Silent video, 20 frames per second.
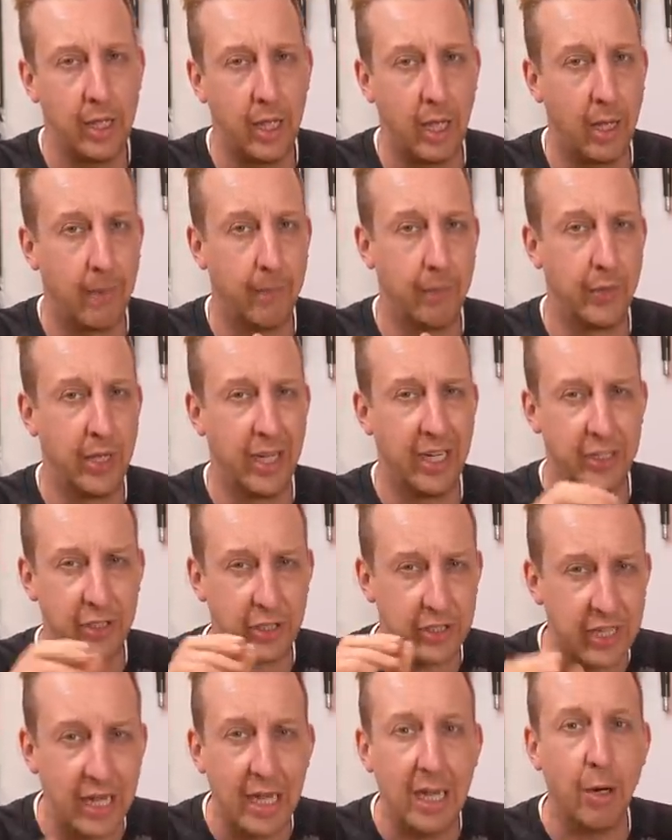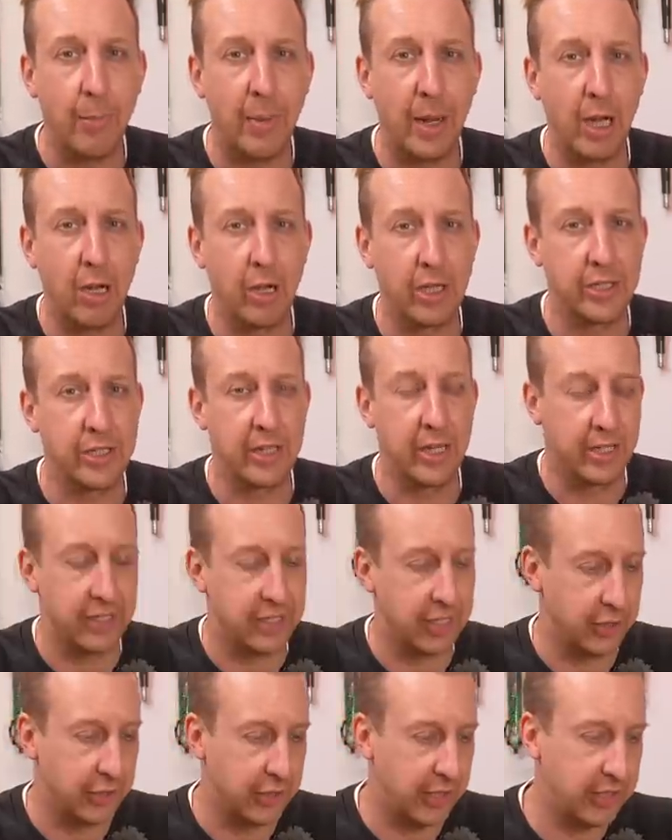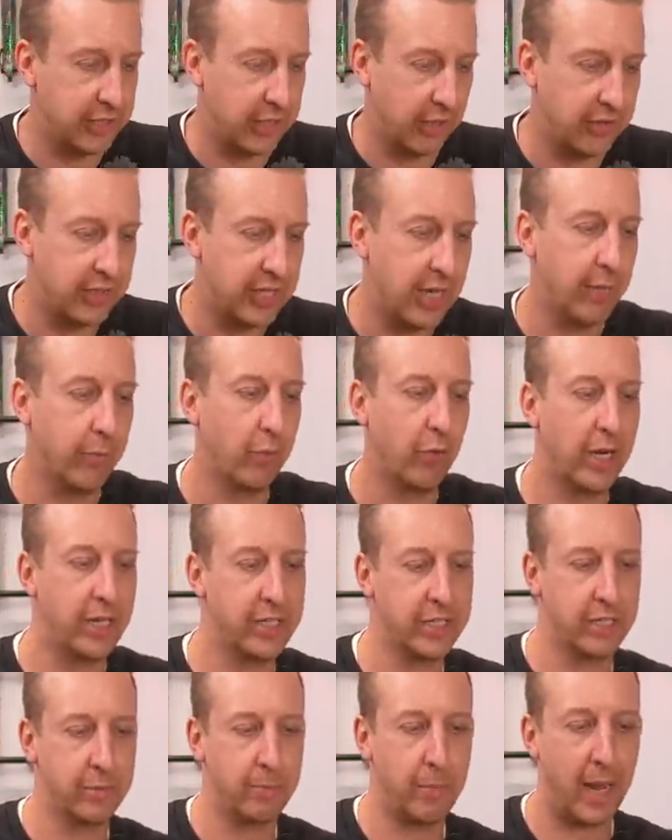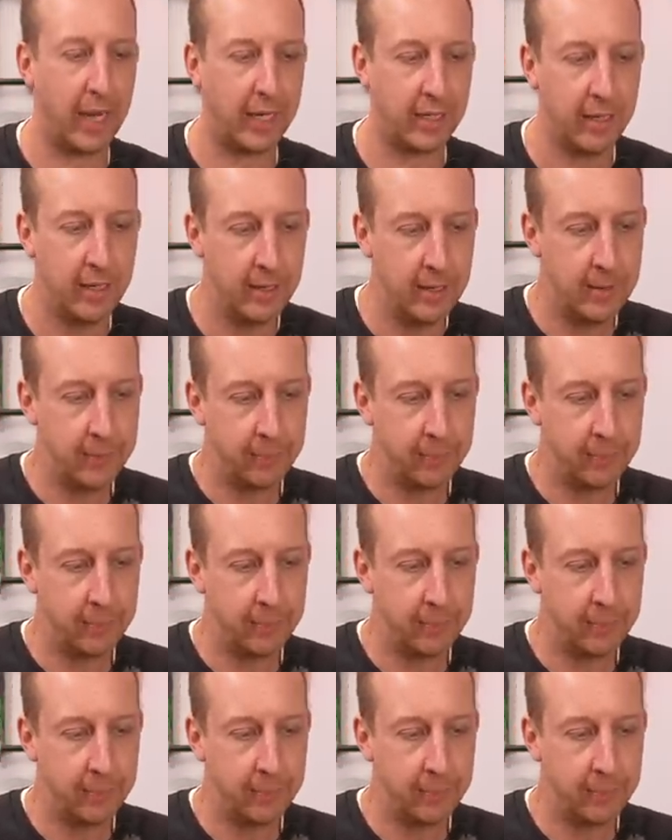Um, it's just a little bit lighter essentially, so team racer spec.